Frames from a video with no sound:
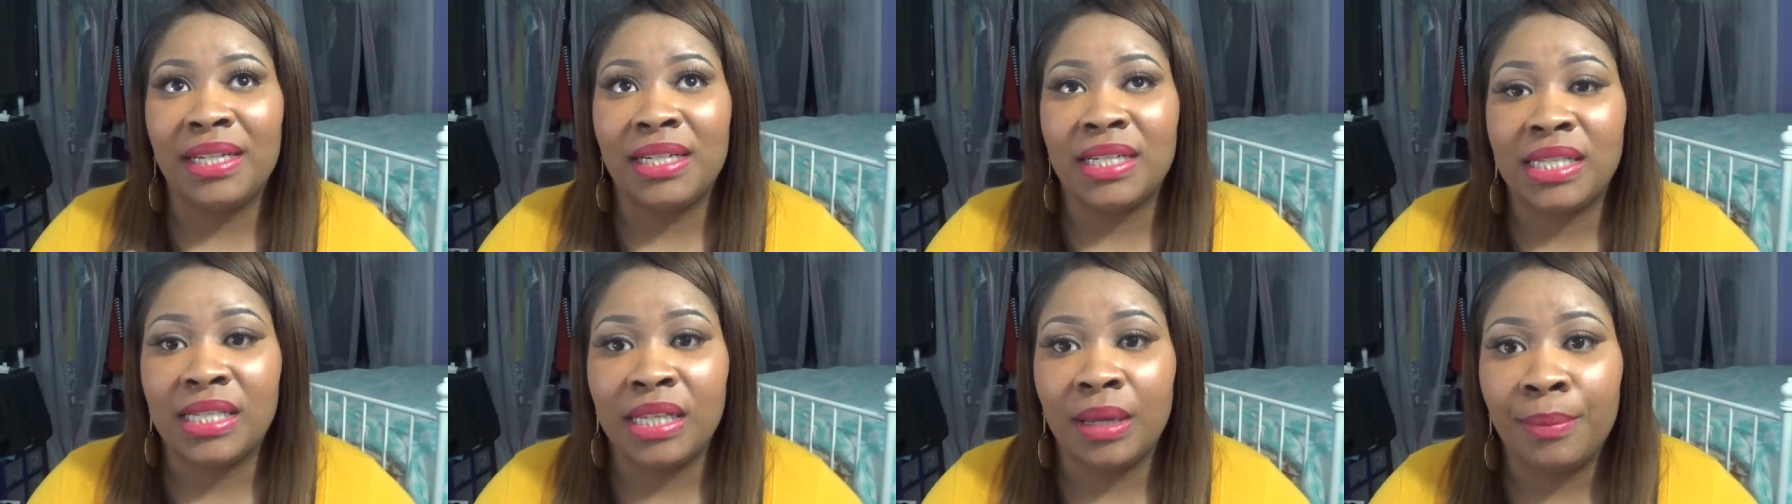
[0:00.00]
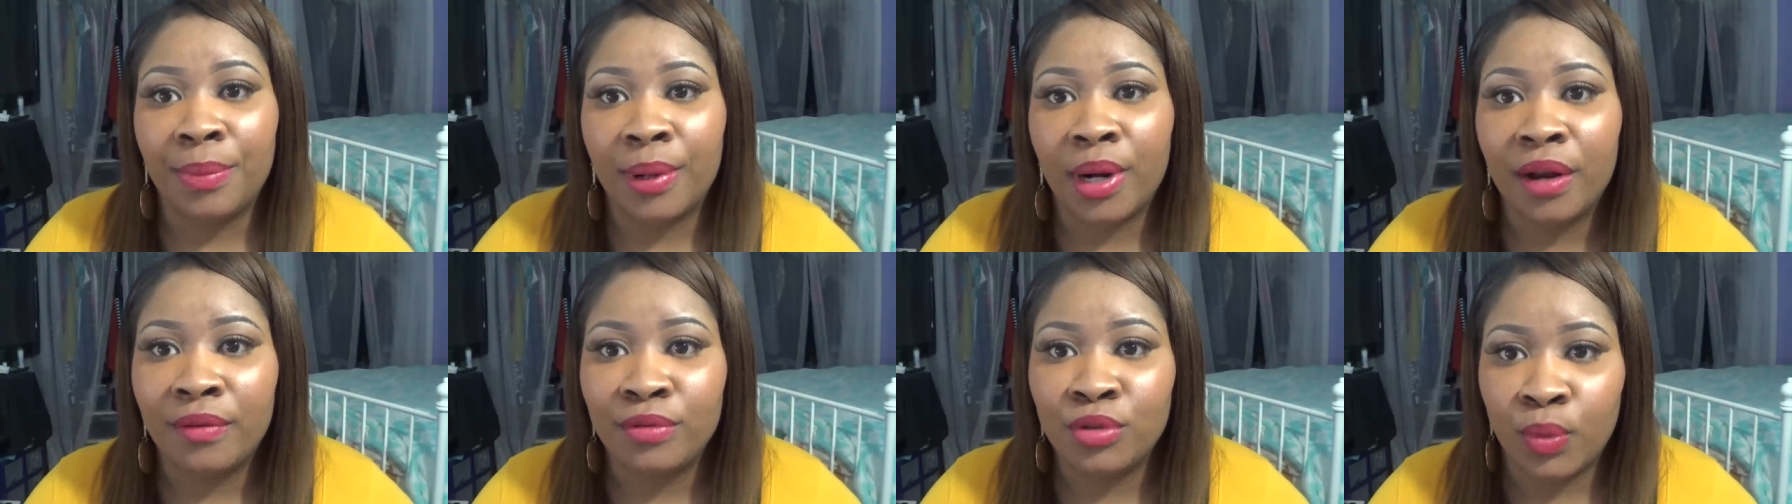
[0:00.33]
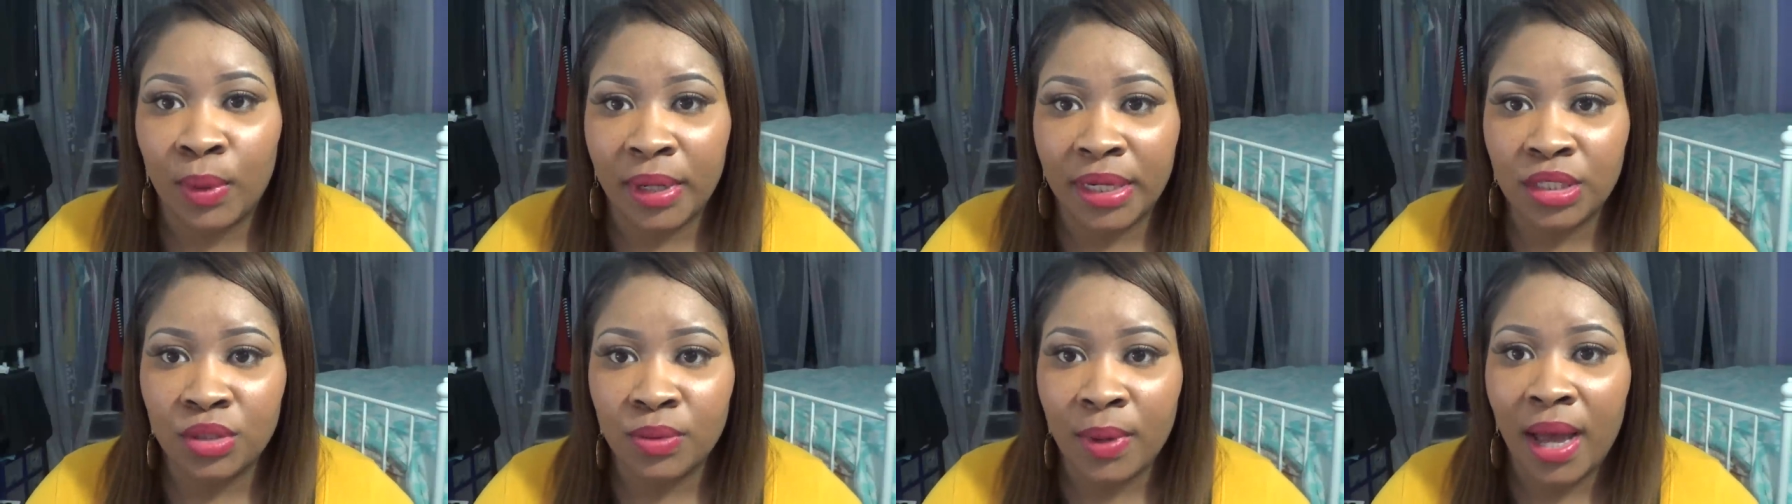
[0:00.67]
December of
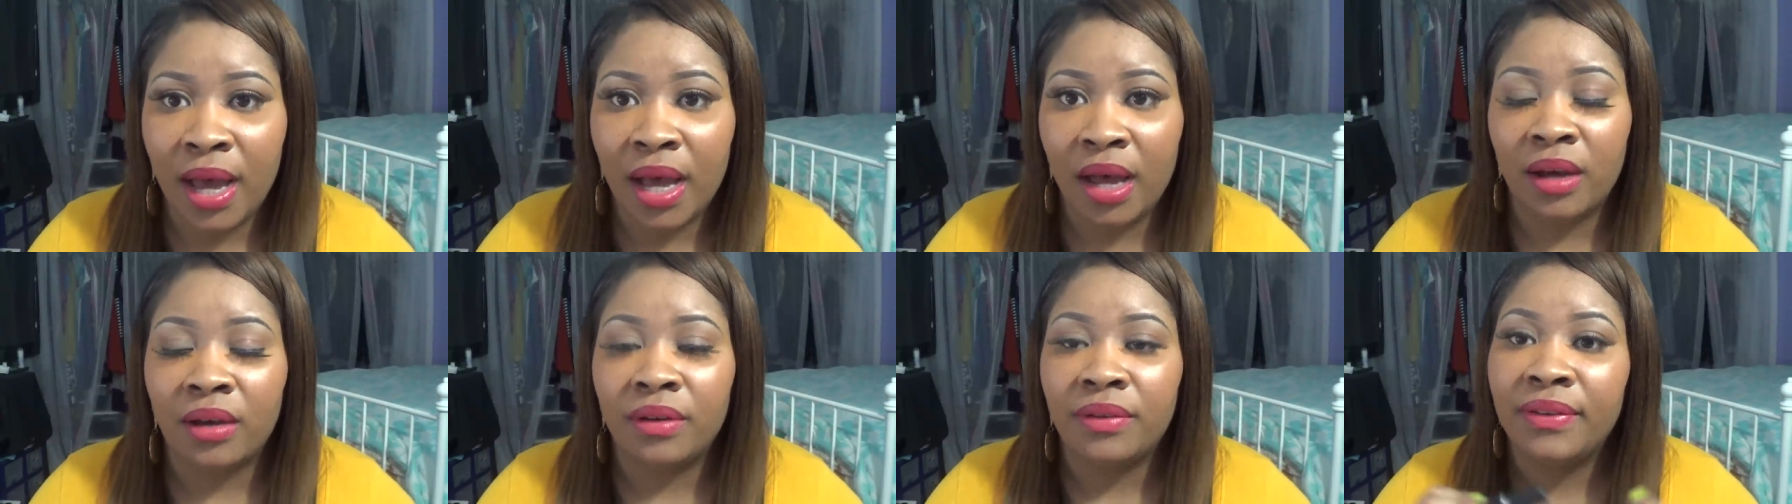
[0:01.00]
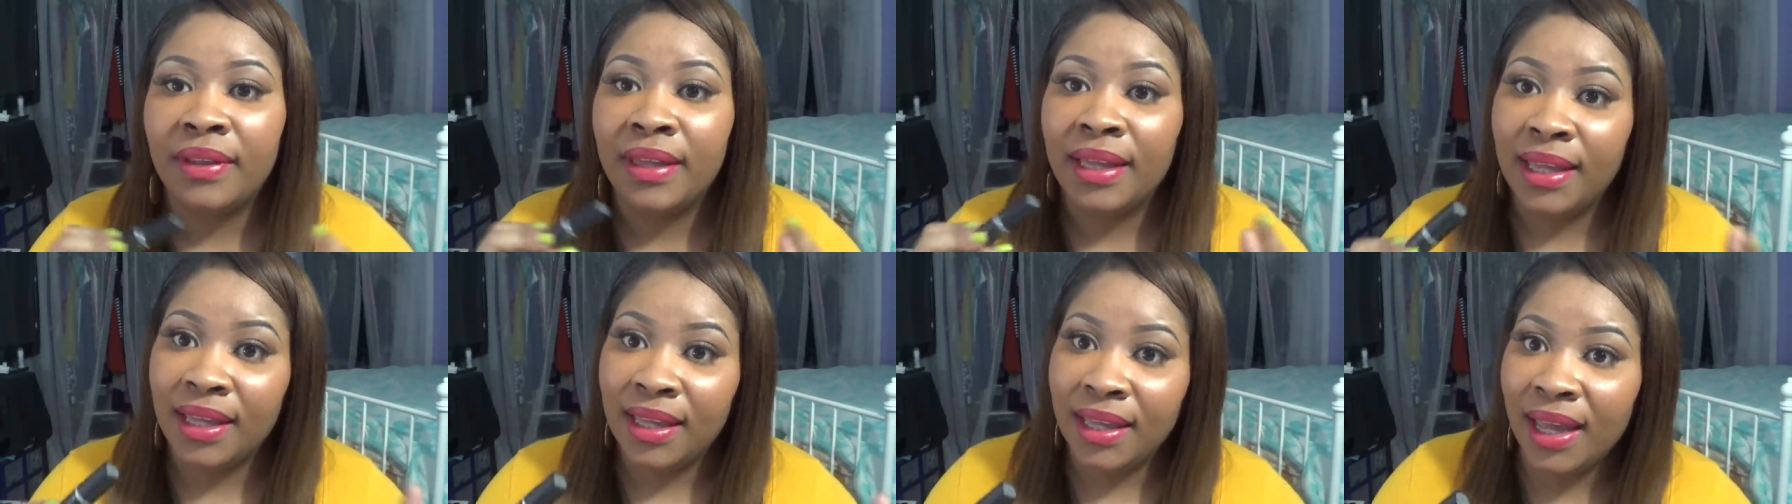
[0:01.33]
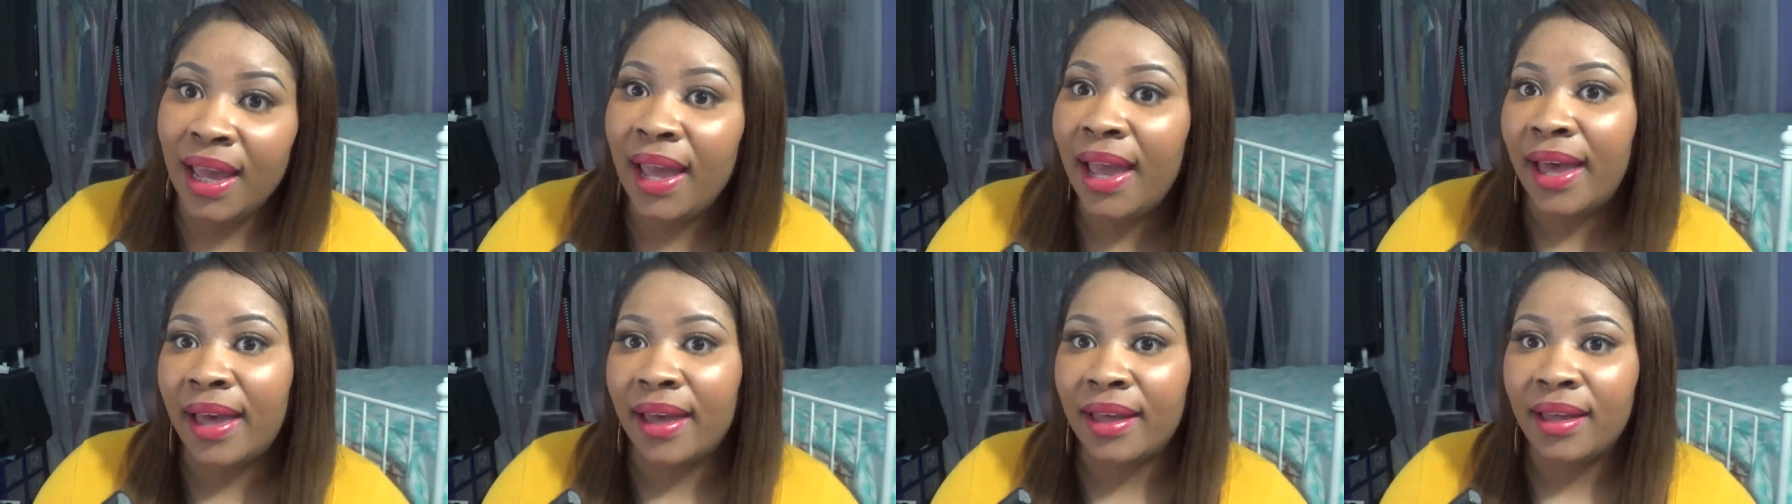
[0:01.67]
2012.
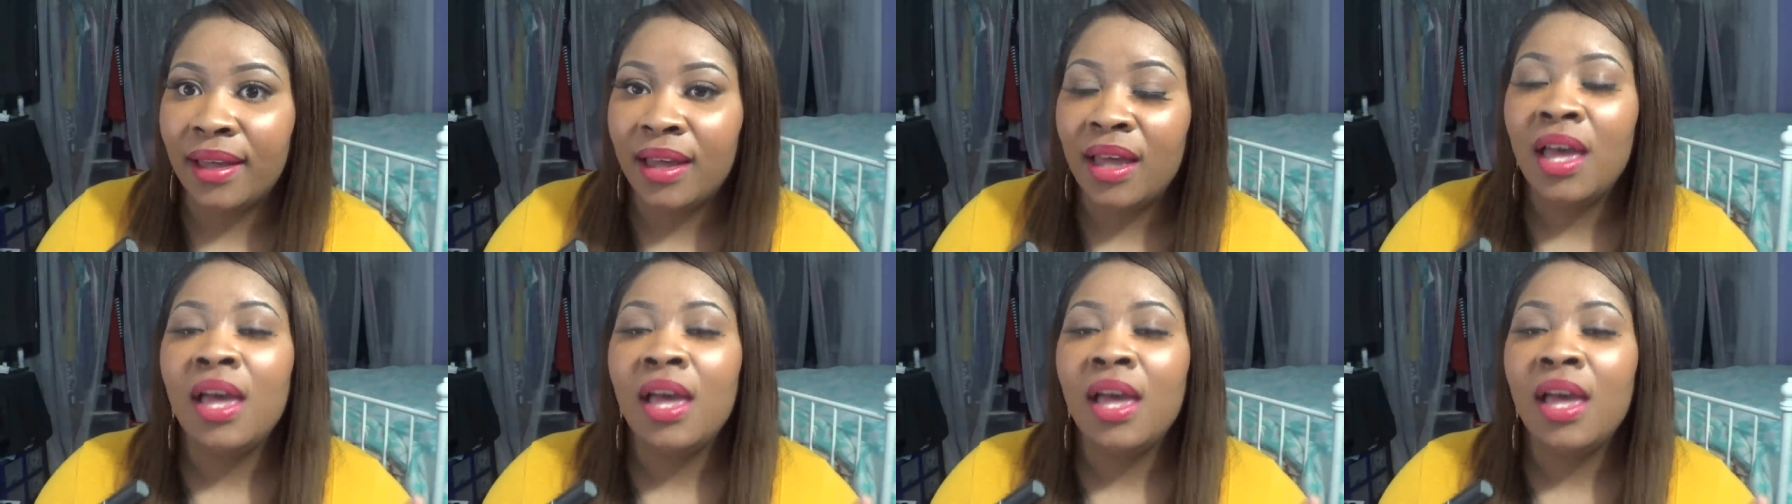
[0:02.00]
Yeah.